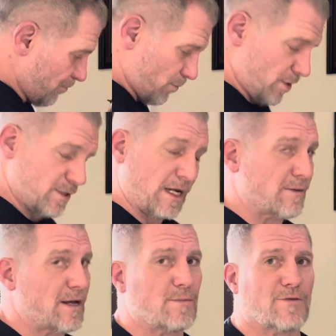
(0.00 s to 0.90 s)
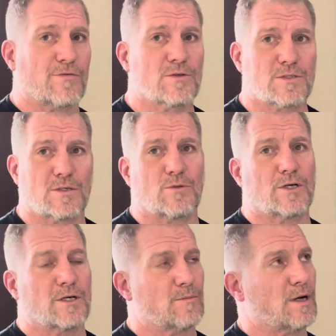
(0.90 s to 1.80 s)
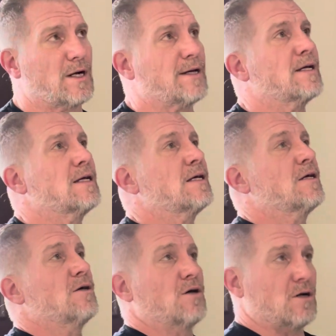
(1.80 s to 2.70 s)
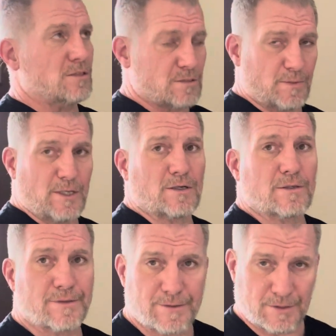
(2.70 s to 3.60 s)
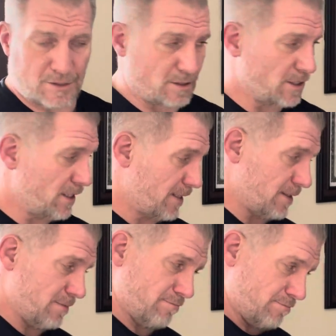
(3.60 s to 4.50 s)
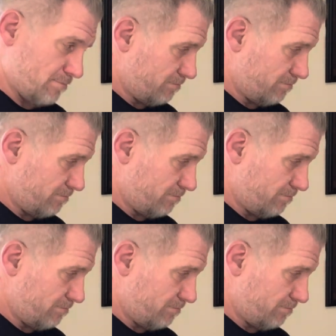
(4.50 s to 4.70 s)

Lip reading: I would have my phone somewhere nearby on speaker so that I can